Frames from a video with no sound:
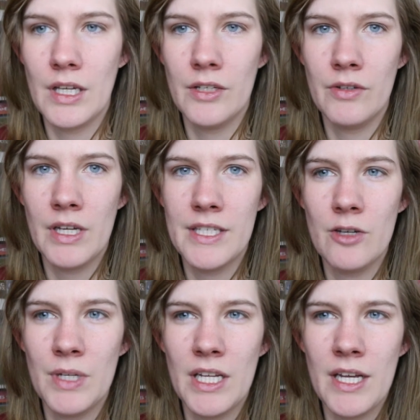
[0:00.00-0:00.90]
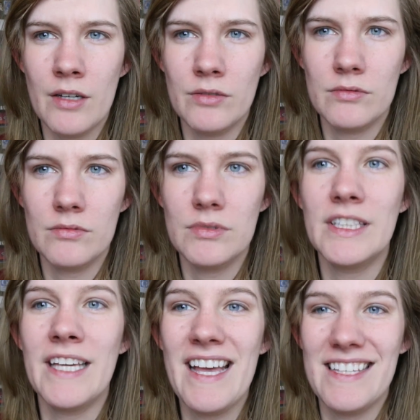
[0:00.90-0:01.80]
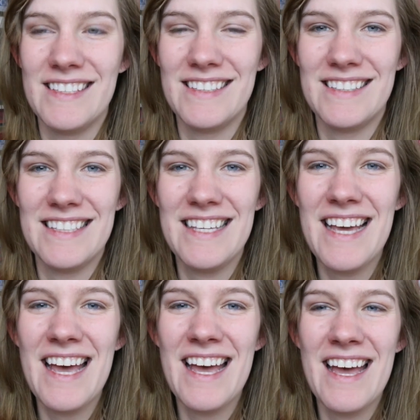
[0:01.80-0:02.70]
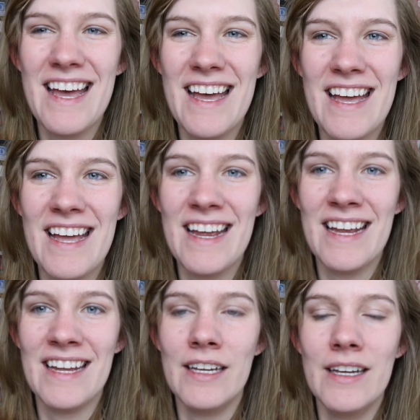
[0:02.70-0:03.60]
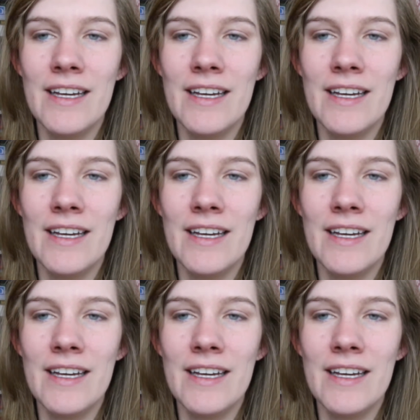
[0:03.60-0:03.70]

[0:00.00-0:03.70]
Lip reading: Can you guys hear me now? Yes. Yay!